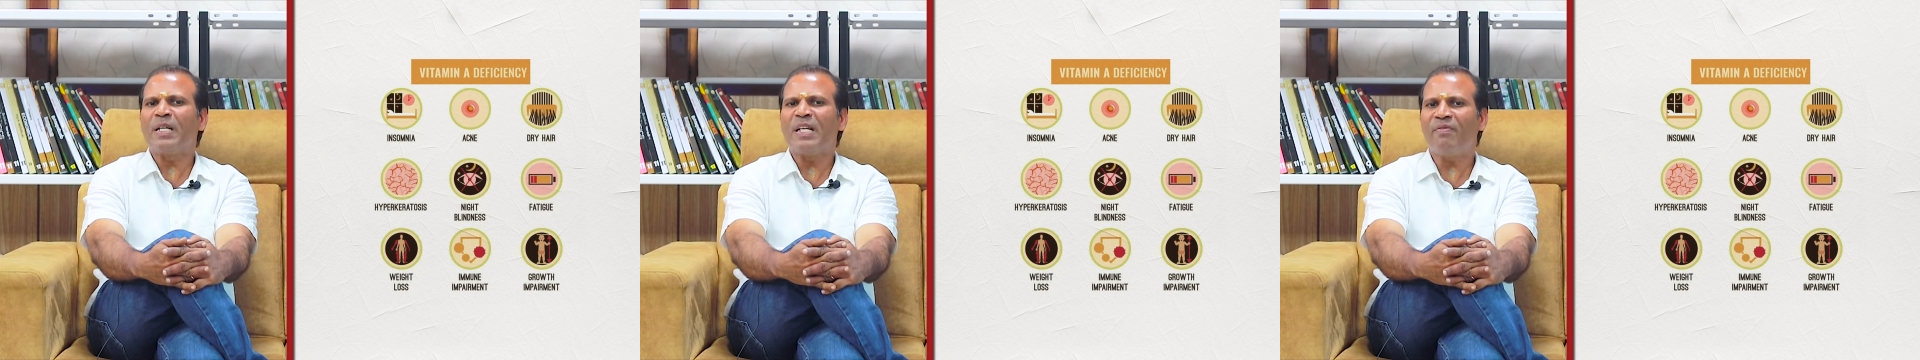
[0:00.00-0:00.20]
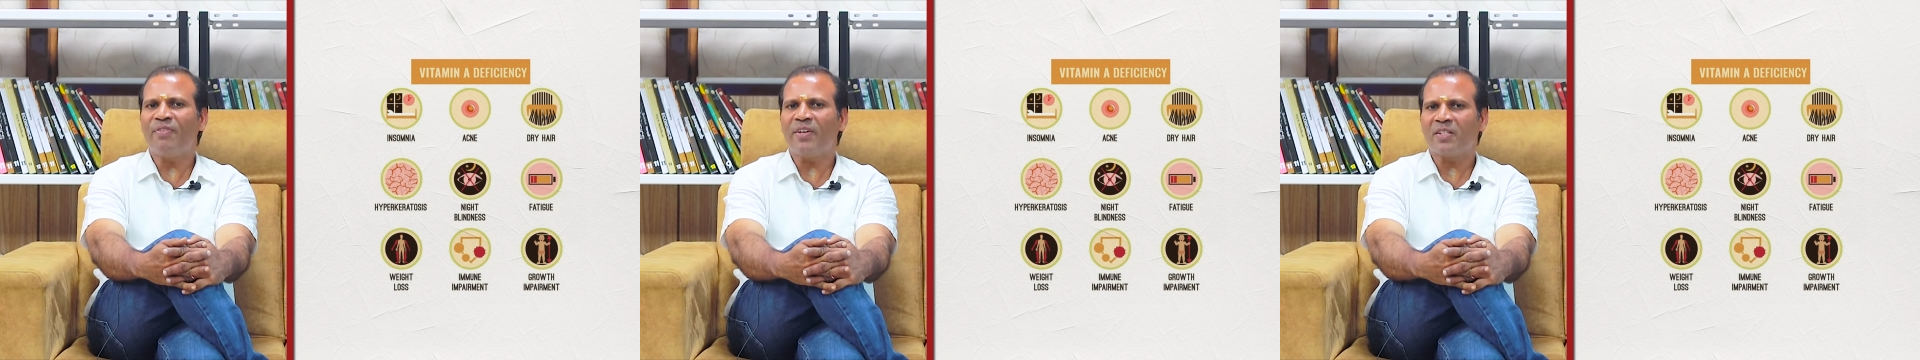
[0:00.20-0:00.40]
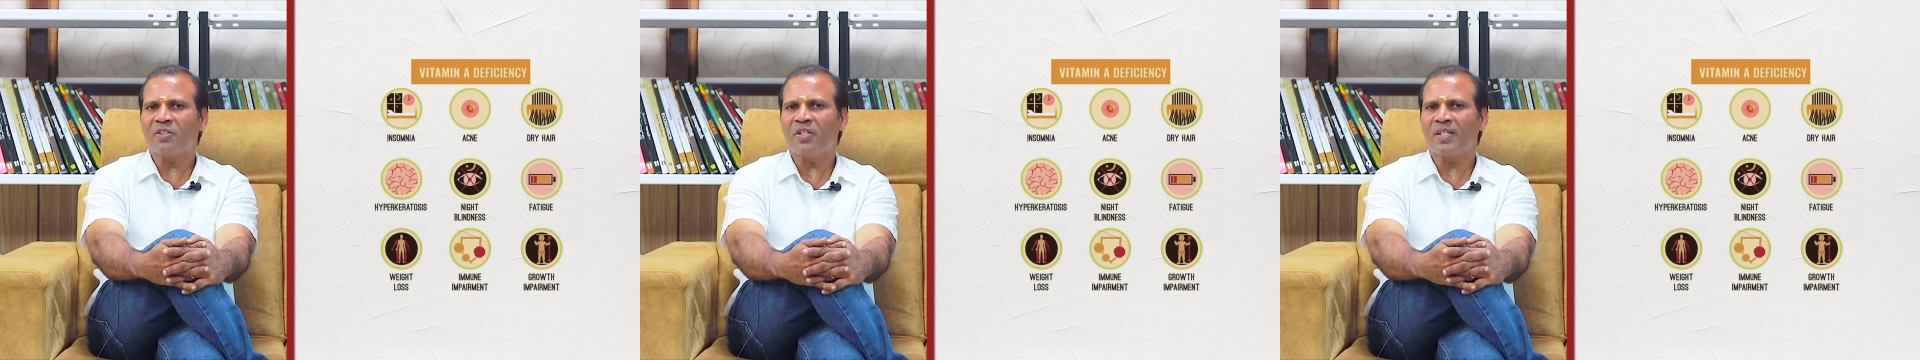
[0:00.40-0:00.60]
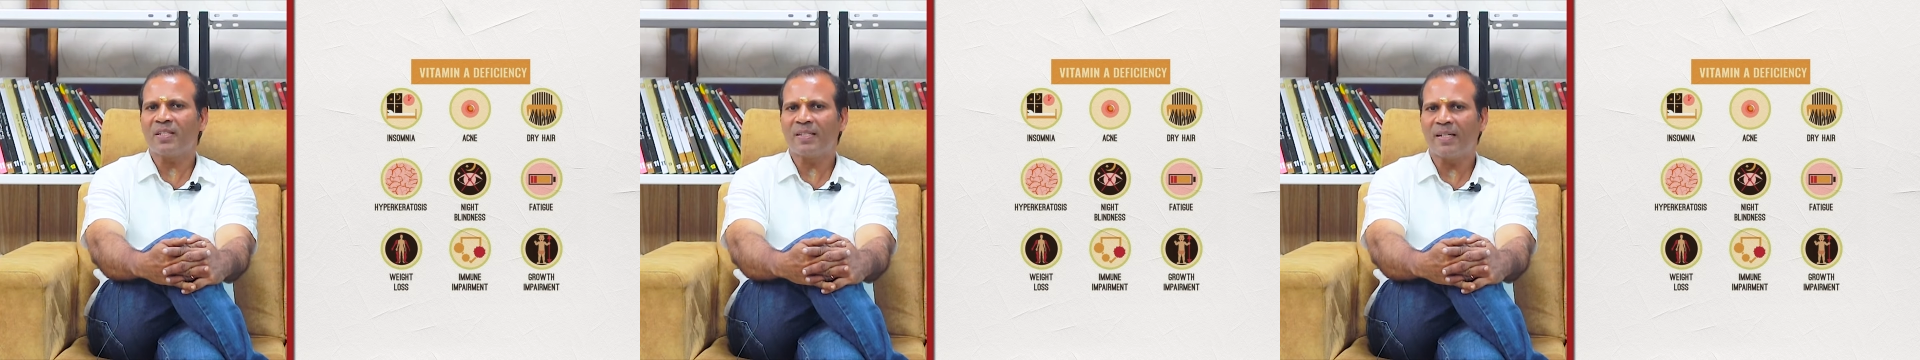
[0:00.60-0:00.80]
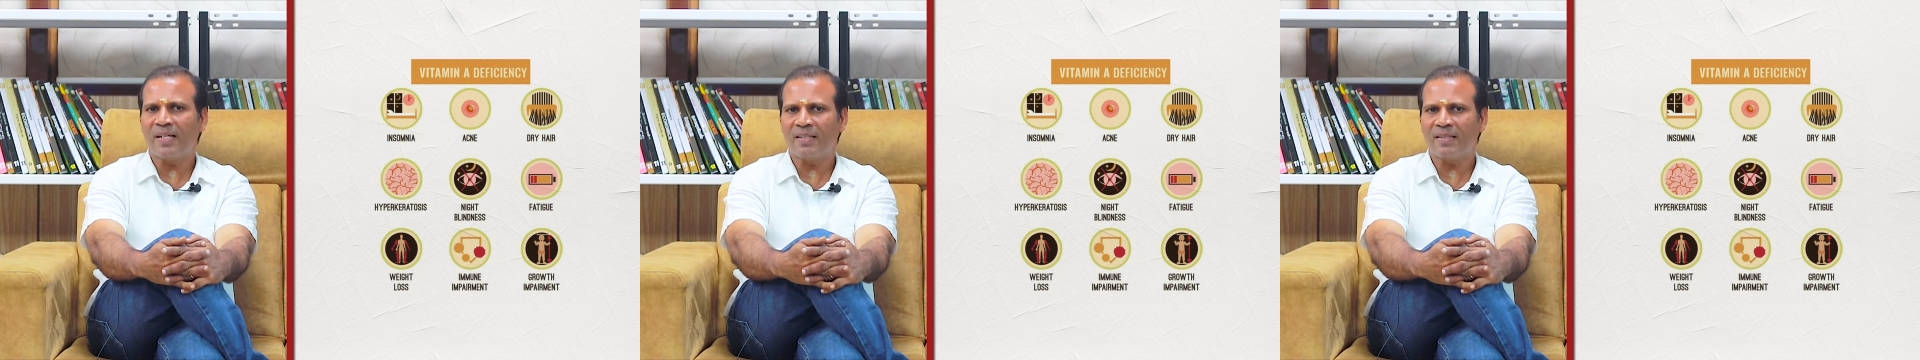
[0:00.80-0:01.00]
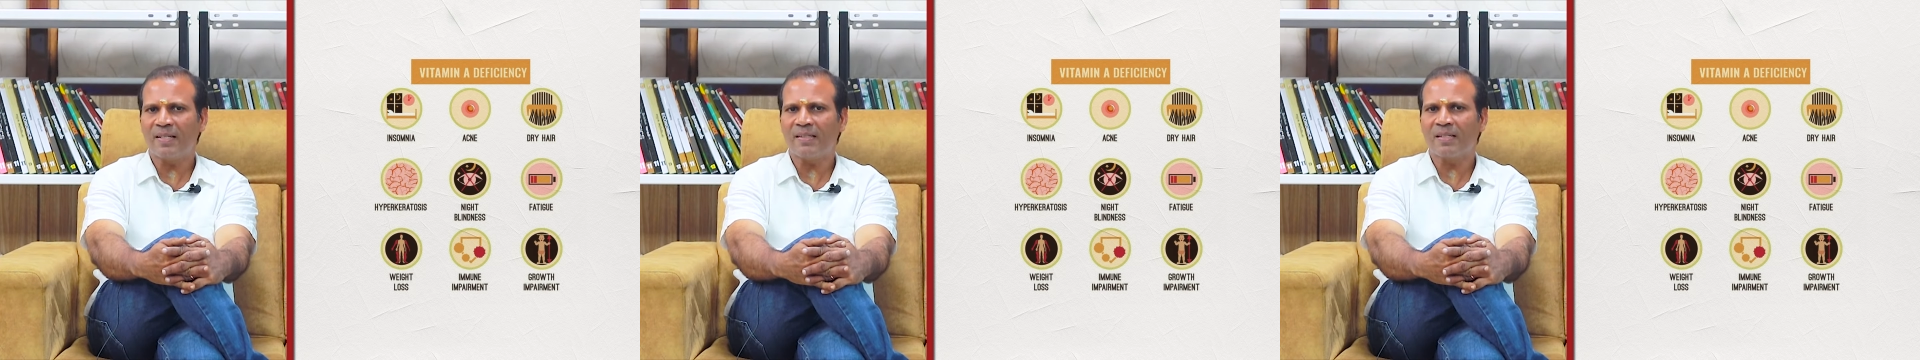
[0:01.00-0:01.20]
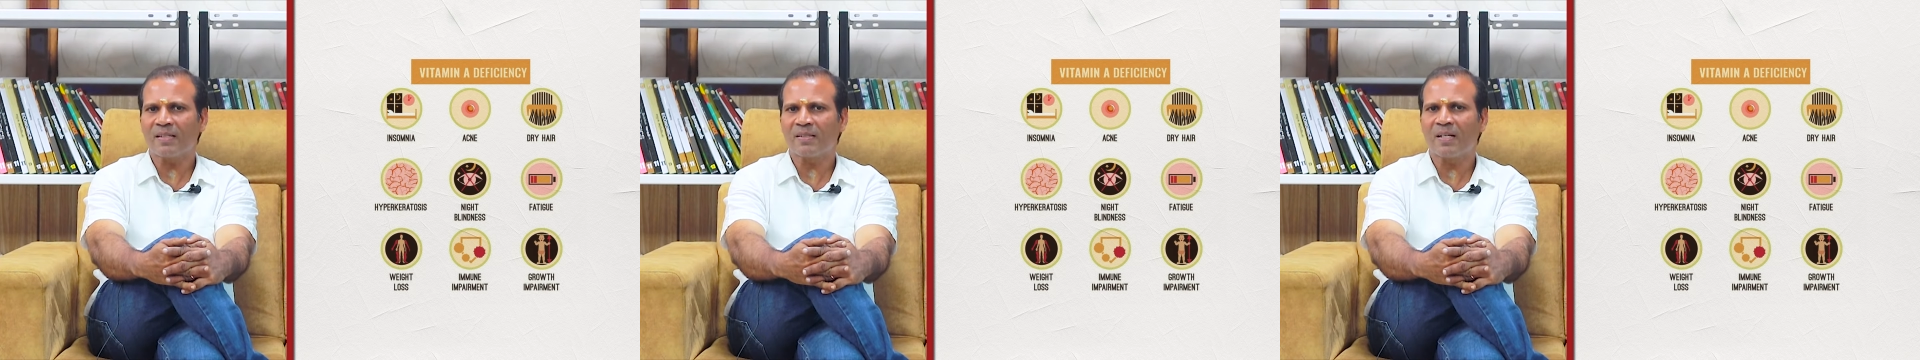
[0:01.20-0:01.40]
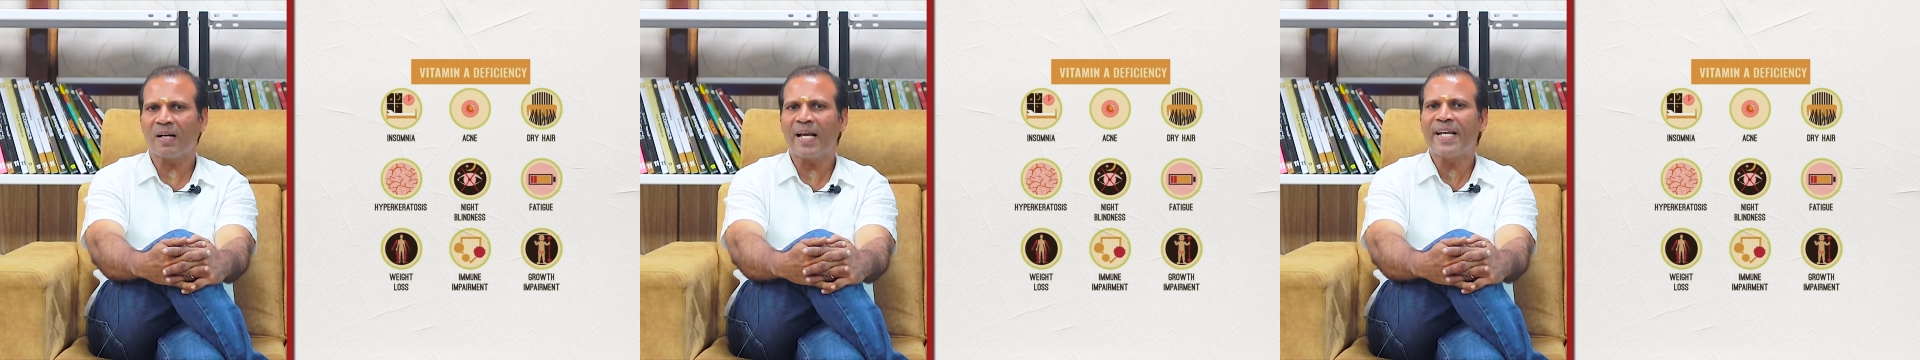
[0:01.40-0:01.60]
infectious
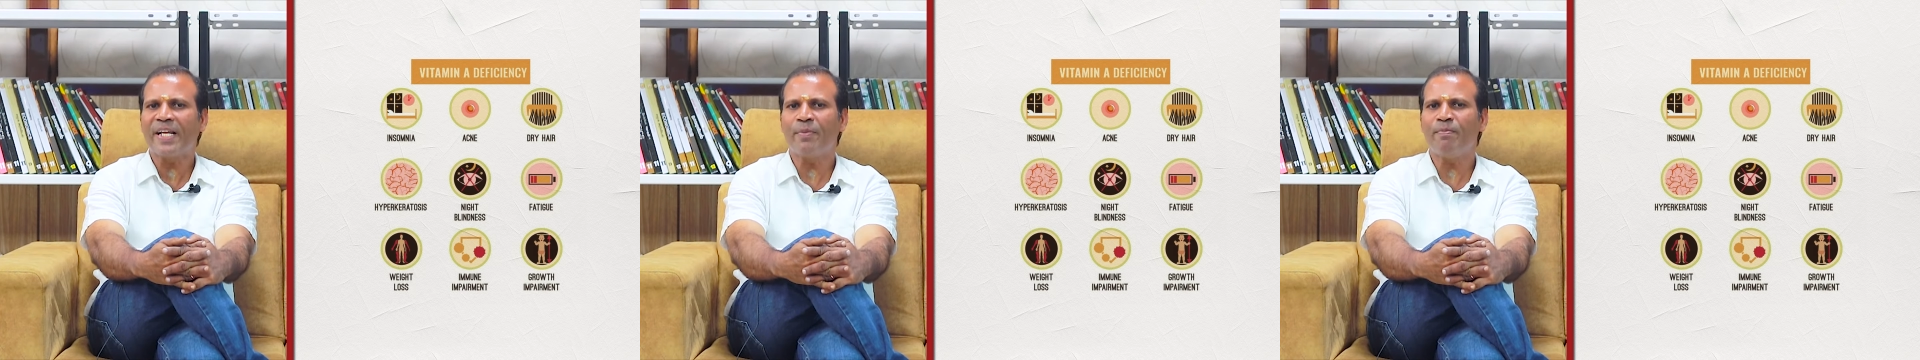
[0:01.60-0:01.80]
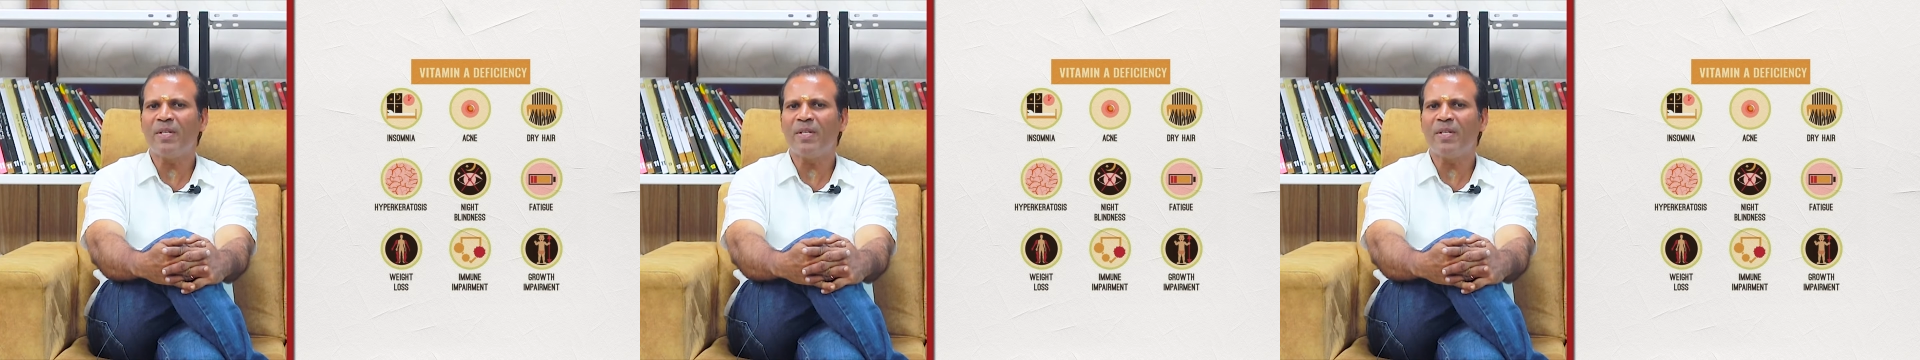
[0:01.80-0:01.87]
diseases like